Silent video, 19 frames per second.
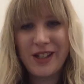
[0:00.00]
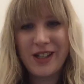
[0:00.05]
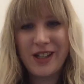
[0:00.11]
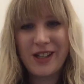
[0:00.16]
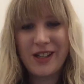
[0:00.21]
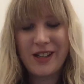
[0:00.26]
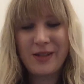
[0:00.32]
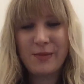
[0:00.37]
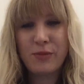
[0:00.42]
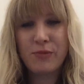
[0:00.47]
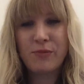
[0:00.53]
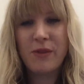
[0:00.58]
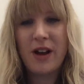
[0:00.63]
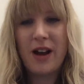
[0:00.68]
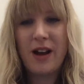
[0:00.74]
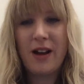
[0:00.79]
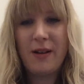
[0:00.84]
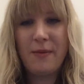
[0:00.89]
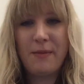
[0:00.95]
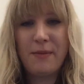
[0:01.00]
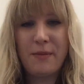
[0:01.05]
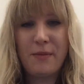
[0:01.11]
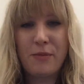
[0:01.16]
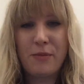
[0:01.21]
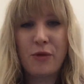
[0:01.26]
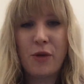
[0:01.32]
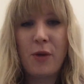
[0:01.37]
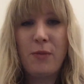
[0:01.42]
is
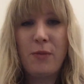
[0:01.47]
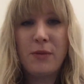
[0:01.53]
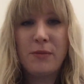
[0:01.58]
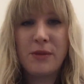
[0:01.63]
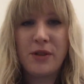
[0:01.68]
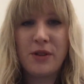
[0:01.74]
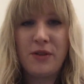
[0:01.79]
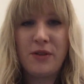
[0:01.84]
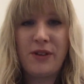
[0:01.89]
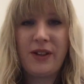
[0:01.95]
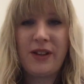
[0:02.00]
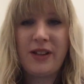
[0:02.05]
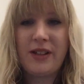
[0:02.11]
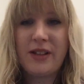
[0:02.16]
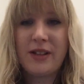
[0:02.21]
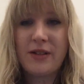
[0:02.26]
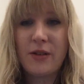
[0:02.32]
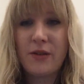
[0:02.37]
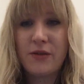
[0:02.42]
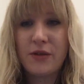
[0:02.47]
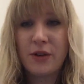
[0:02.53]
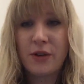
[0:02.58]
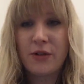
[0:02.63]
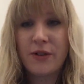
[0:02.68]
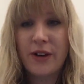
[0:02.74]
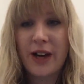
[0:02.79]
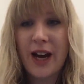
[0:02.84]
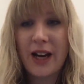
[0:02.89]
problem solving. This is often
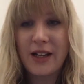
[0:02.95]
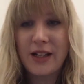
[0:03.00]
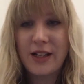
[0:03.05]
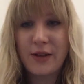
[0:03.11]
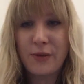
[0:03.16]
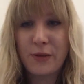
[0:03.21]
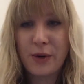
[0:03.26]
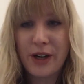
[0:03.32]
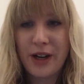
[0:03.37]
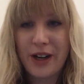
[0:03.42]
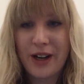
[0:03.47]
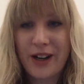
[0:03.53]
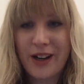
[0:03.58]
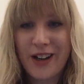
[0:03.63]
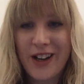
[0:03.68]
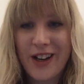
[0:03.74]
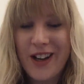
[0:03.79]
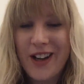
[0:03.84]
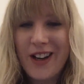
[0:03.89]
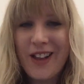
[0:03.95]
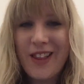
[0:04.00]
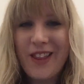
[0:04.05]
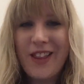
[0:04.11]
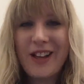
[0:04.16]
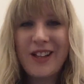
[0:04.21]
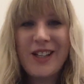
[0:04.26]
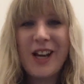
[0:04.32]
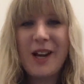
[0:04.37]
creative work.
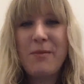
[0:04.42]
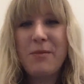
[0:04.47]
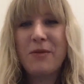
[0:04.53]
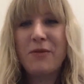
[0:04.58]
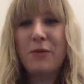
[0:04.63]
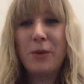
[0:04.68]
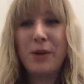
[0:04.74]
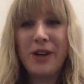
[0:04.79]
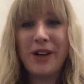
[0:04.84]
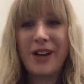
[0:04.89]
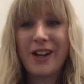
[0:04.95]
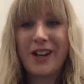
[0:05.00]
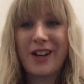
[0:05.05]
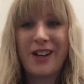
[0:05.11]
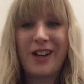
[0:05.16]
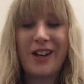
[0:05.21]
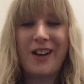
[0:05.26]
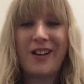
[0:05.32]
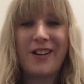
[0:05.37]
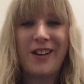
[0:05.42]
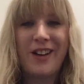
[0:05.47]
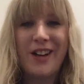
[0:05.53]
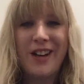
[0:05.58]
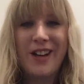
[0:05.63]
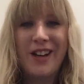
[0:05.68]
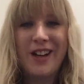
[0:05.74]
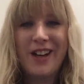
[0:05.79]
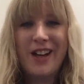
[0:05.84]
That type of work, you know,
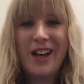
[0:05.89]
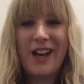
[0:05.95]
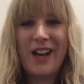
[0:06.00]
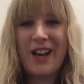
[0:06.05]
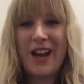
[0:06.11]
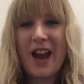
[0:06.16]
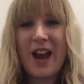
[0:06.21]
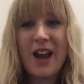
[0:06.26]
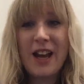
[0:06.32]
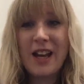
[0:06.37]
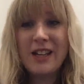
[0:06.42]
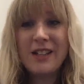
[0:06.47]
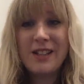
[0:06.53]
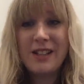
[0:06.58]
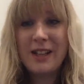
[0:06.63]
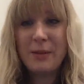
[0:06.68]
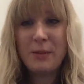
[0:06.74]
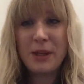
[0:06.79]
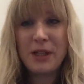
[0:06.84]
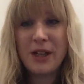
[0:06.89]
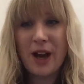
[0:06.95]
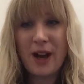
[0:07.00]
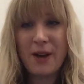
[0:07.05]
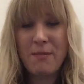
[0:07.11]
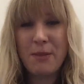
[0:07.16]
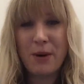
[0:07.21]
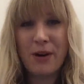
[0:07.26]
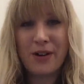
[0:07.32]
it can't easily be
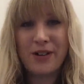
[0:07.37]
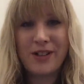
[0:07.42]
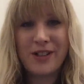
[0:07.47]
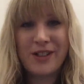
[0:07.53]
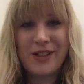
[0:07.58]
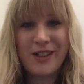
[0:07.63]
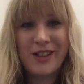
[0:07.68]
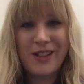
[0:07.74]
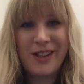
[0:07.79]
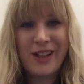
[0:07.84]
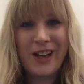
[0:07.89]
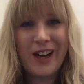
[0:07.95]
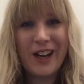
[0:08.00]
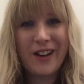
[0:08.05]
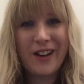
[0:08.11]
time boxed. You know,